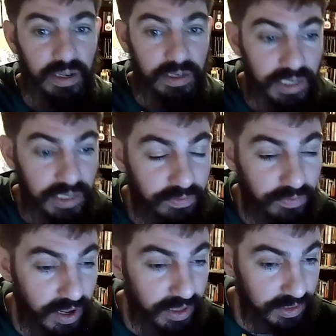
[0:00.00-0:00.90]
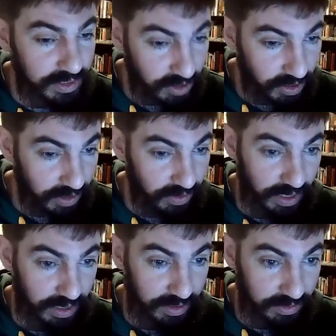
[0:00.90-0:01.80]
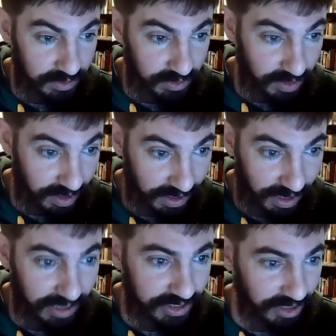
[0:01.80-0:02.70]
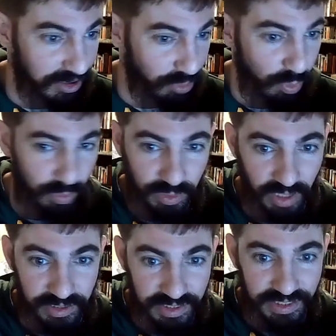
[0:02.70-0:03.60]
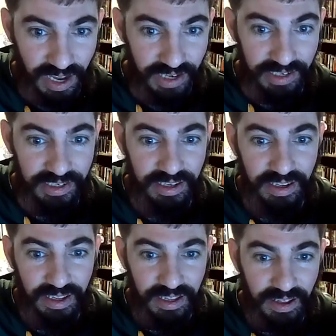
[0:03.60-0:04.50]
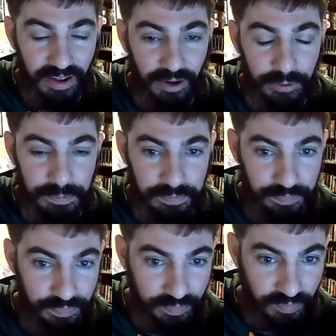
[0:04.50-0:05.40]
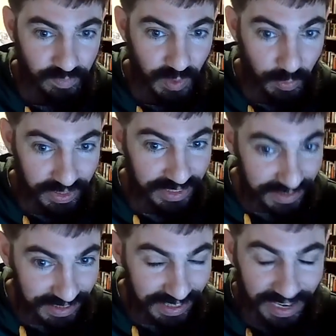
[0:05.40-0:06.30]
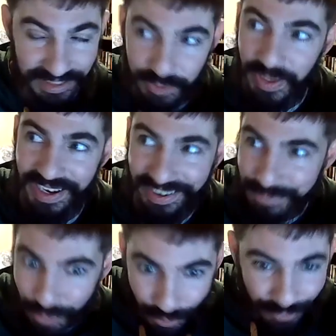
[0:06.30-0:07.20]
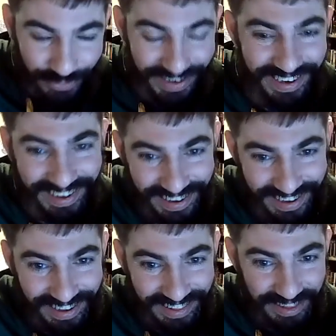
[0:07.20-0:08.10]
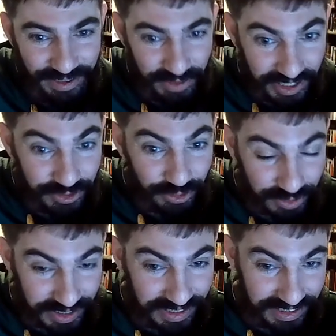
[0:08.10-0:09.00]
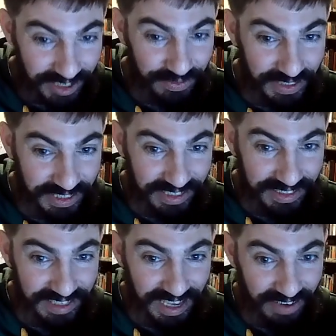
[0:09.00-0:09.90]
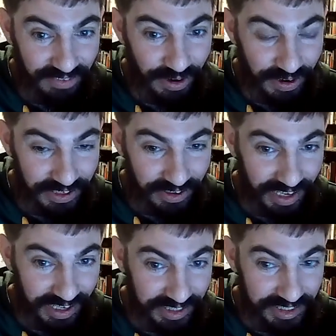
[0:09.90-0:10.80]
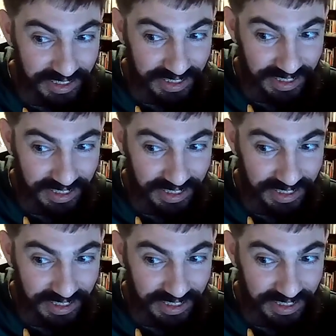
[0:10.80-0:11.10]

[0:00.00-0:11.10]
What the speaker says: need to find the study on that so that I can actually cite it. But it has been proven that introducing this stuff to kids at a very young age